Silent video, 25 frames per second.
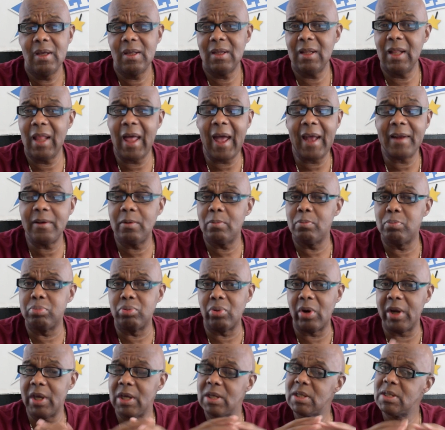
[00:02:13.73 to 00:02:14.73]
A lot of
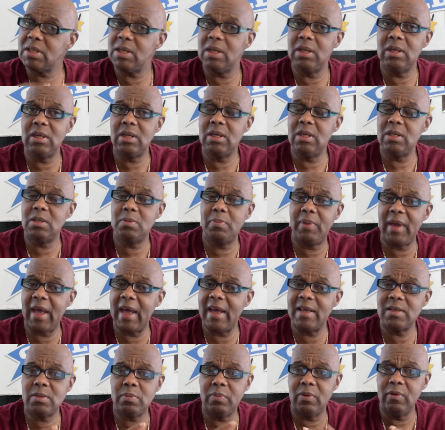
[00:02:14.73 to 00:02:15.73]
breaks in his
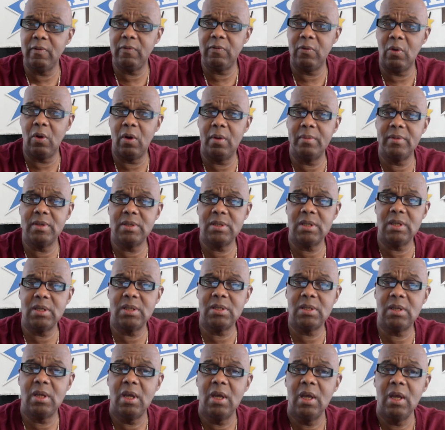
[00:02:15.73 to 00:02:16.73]
past
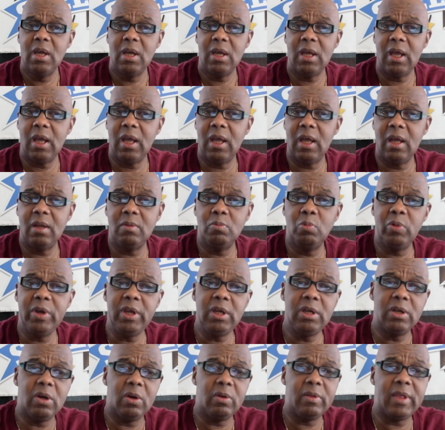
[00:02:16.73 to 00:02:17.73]
performances, and we
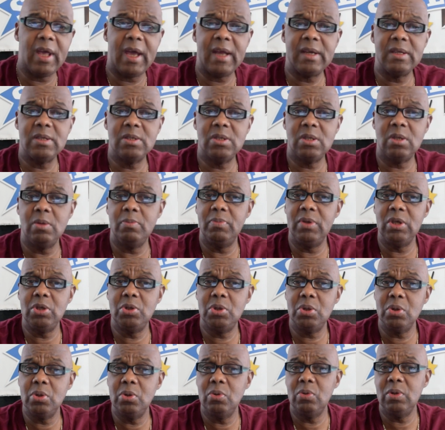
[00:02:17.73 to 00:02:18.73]
know that is to be
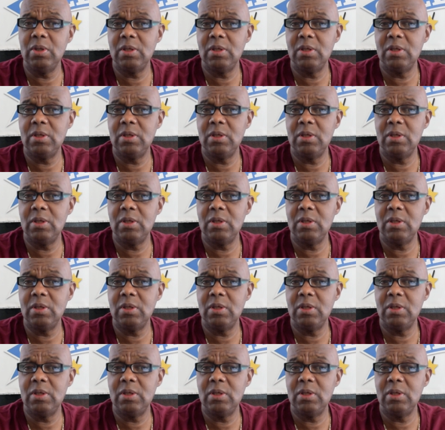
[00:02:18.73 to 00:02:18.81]
true.